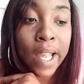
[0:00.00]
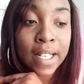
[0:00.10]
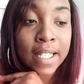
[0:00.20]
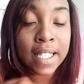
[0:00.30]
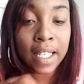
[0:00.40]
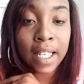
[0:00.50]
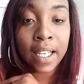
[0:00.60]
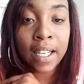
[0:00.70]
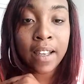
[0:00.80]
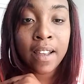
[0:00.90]
and
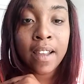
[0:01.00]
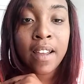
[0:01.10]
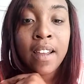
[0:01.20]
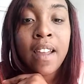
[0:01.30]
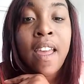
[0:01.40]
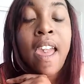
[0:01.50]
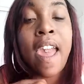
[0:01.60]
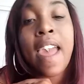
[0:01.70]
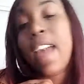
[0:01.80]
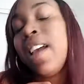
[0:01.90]
see
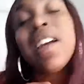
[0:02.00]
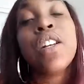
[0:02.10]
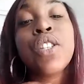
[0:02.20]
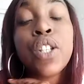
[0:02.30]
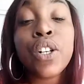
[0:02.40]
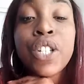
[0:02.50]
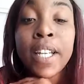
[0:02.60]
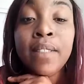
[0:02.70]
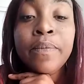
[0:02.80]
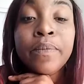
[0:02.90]
a
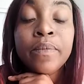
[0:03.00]
surgeon